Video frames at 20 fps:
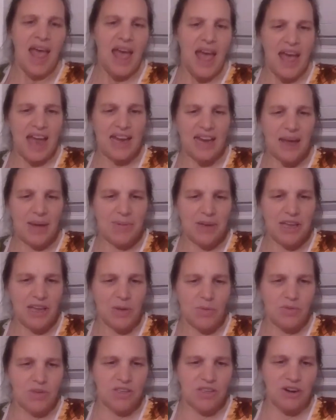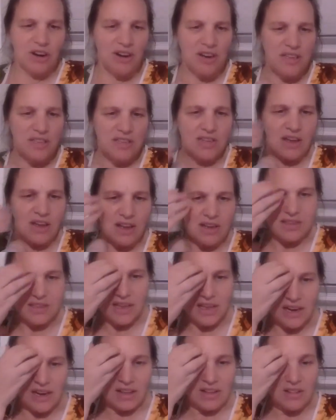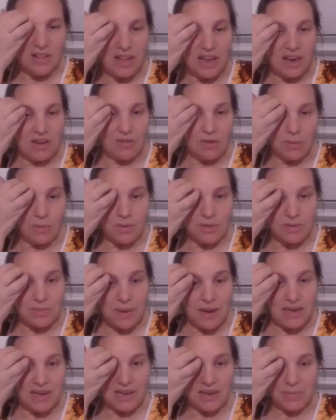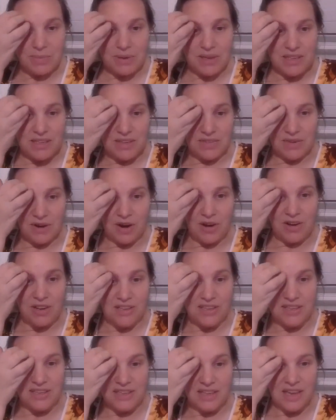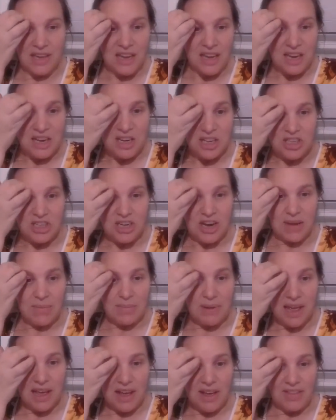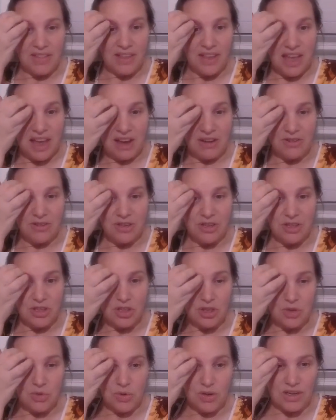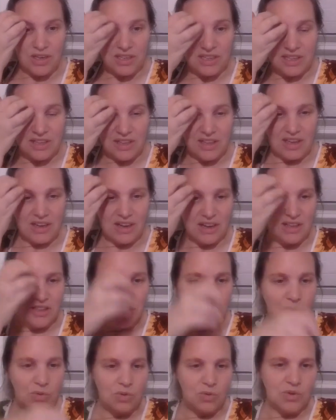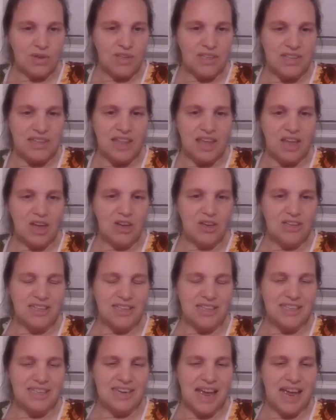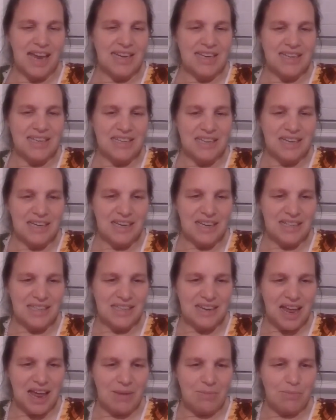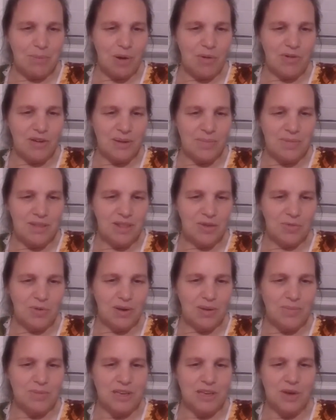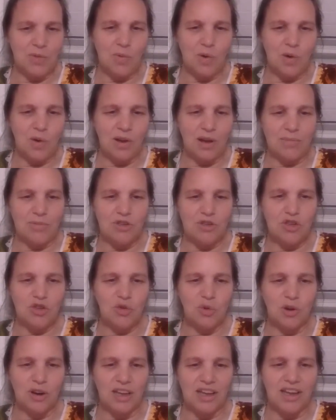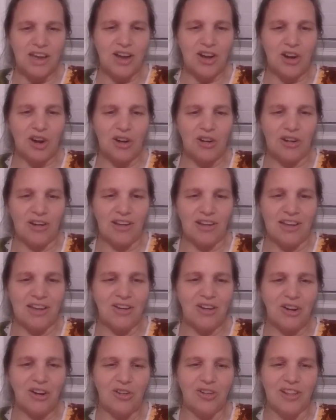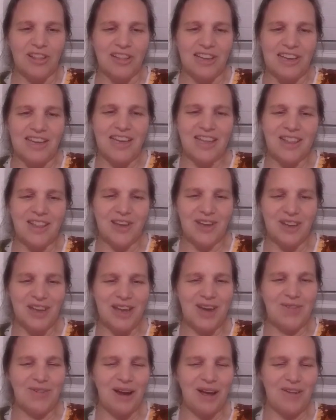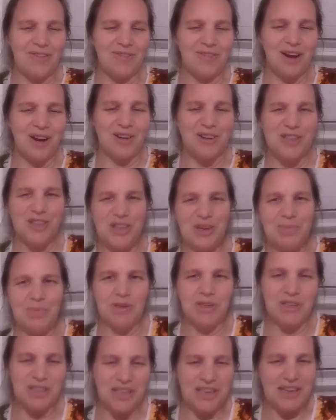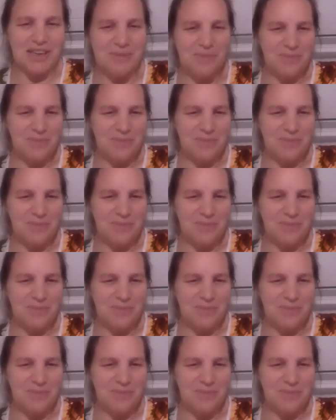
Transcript: and Abigail was darning socks, and Uncle Henry was mending a piece of harness. Shep lay on the couch and snored until he got so noisy they couldn't stand it, and Cousin Ann poked him in the ribs, and he woke up snorting and gurgling and looking around very sheepishly.